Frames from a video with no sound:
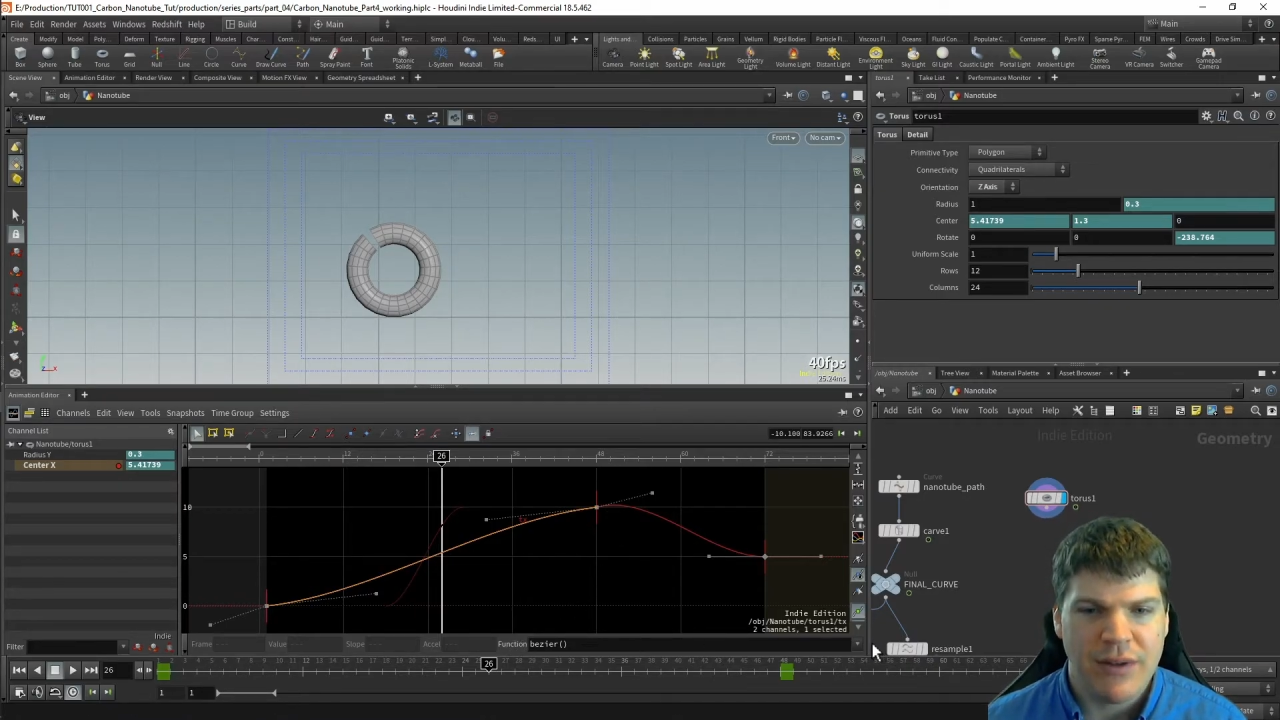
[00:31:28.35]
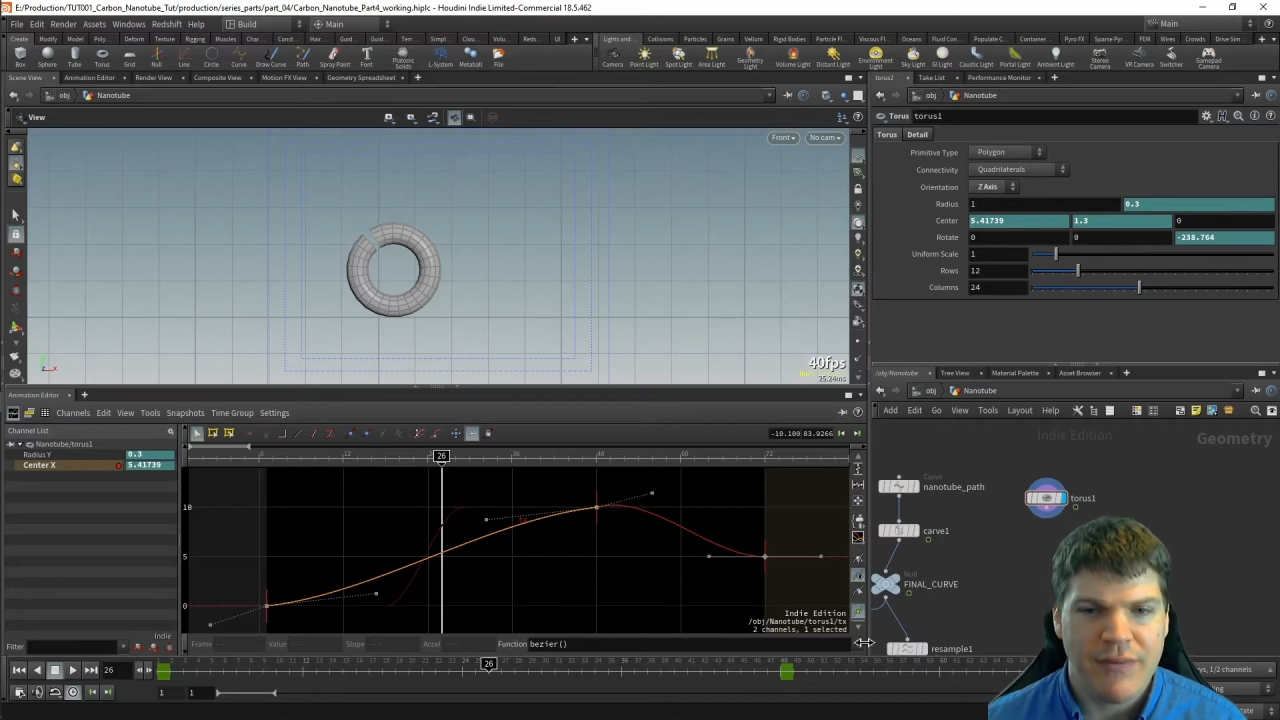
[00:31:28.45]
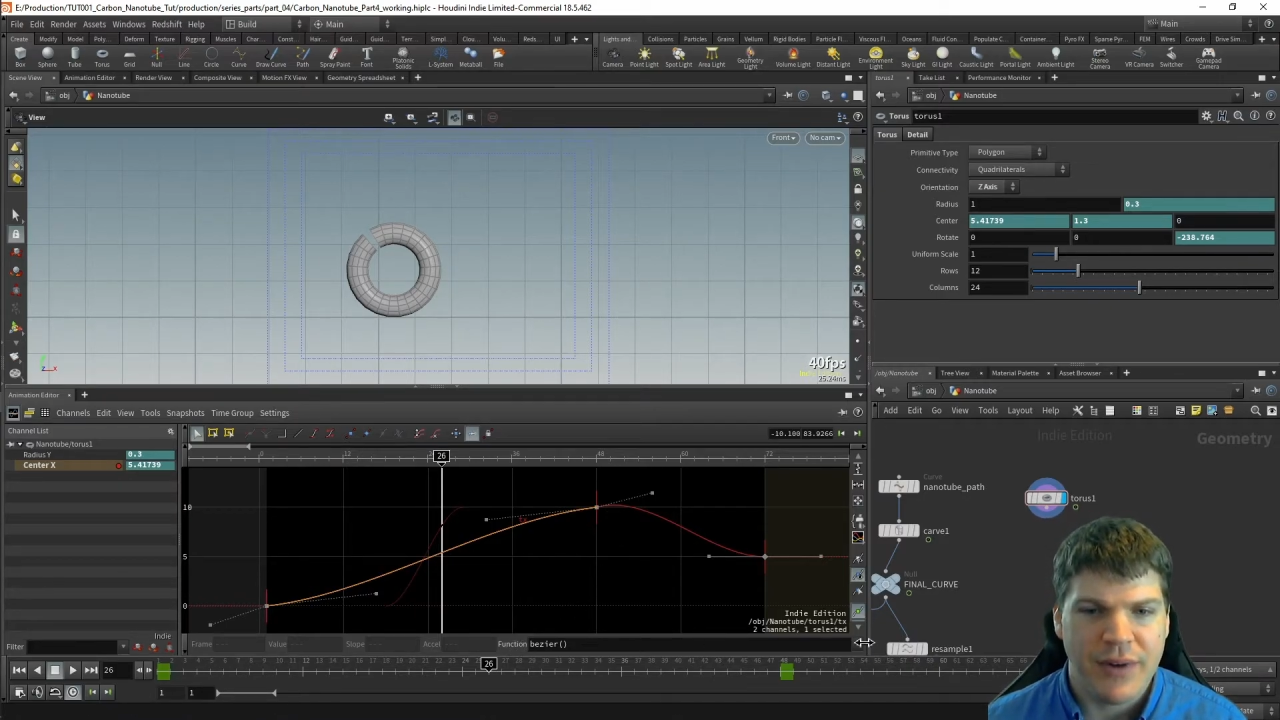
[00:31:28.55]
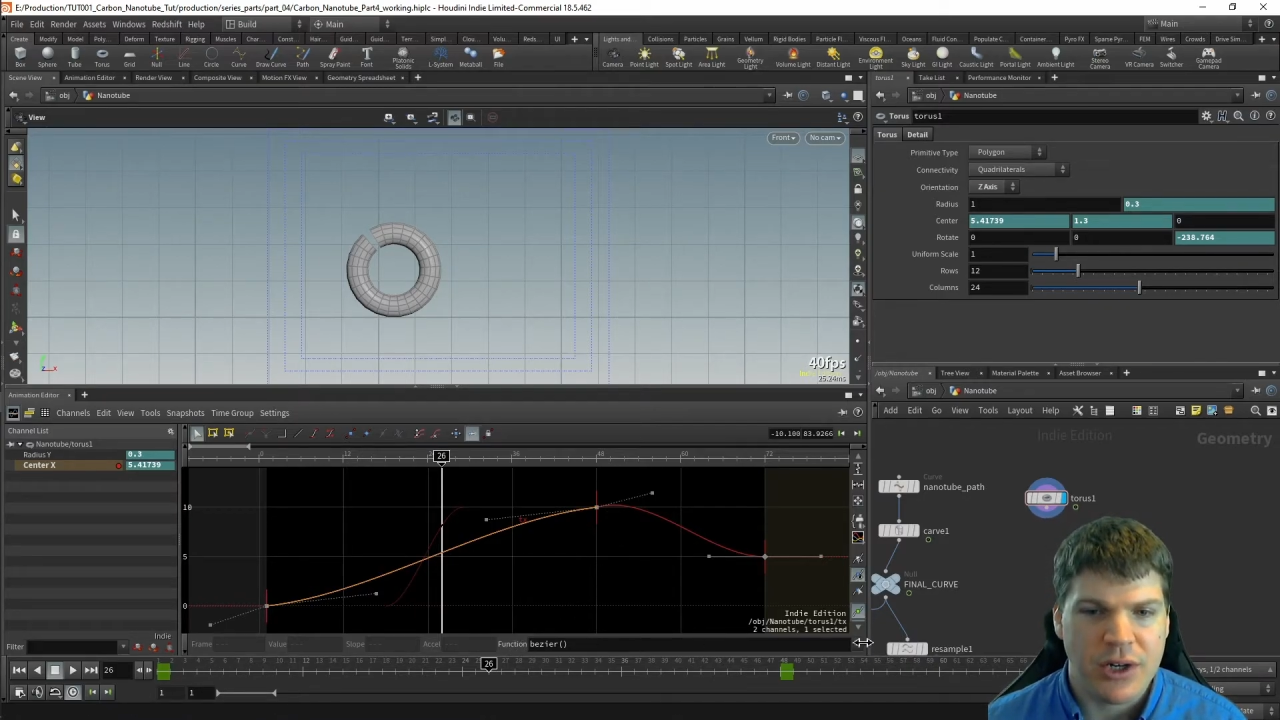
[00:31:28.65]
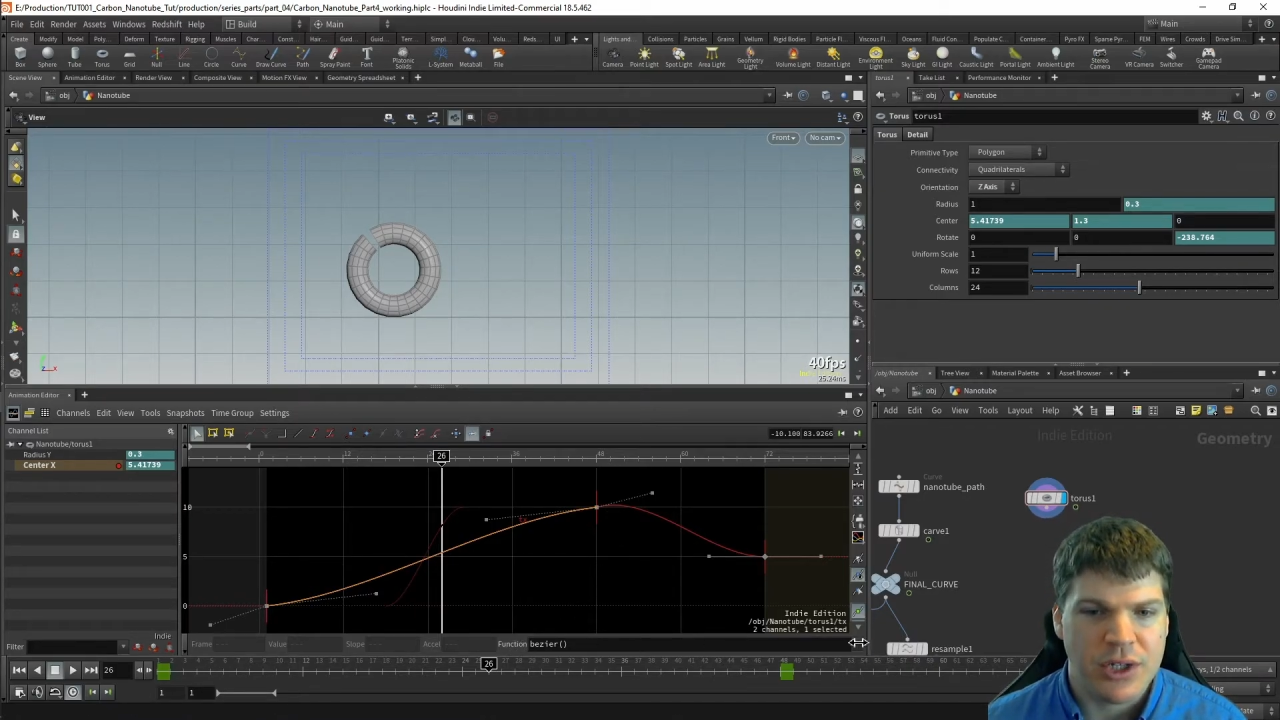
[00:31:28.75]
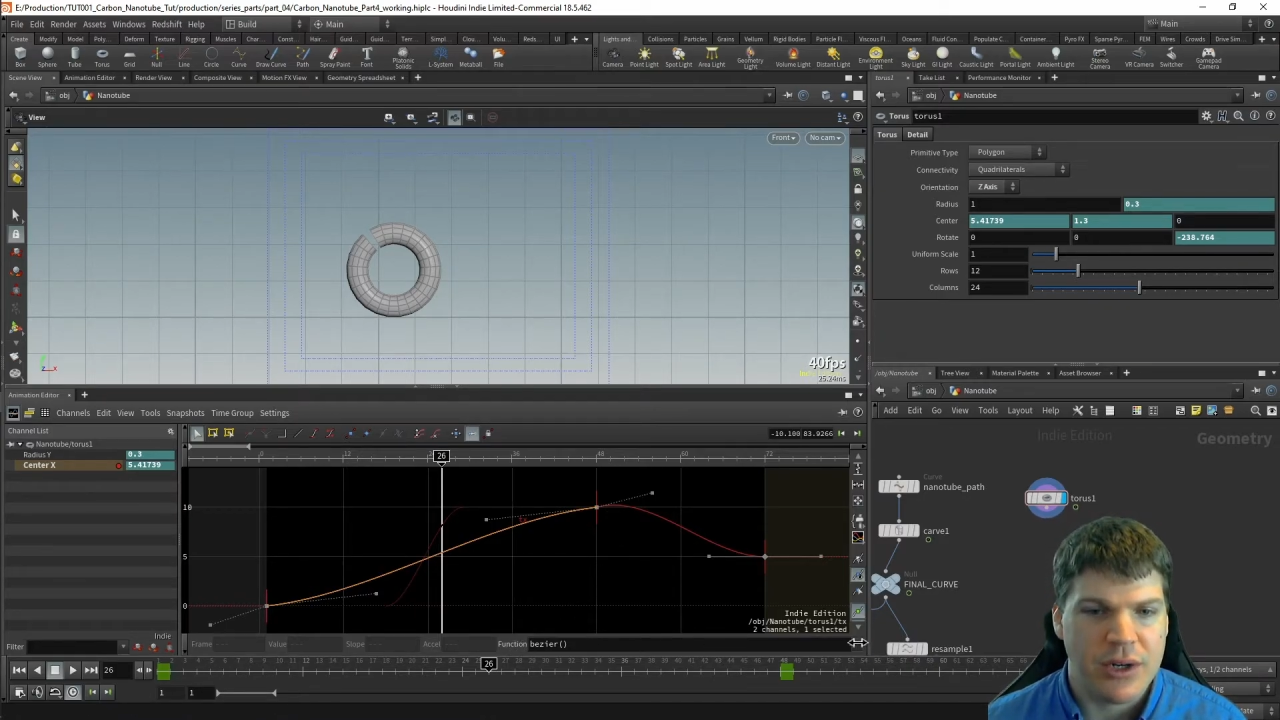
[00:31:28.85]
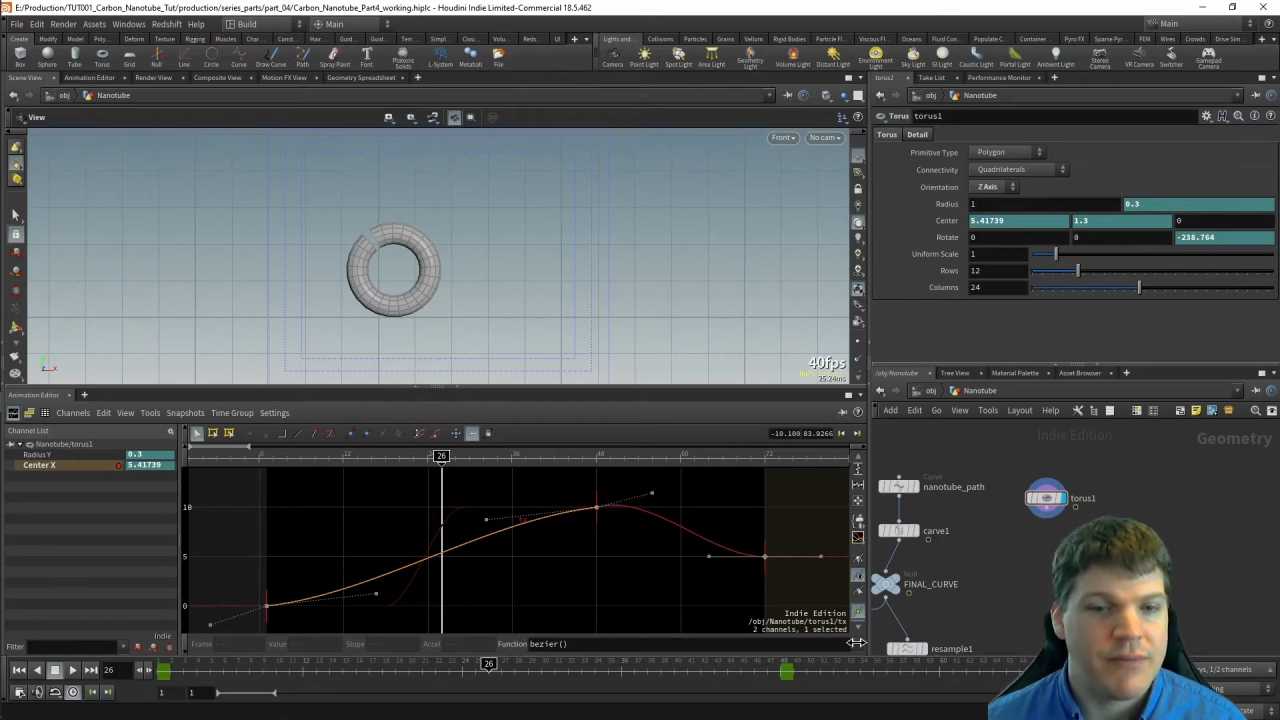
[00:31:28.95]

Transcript: the function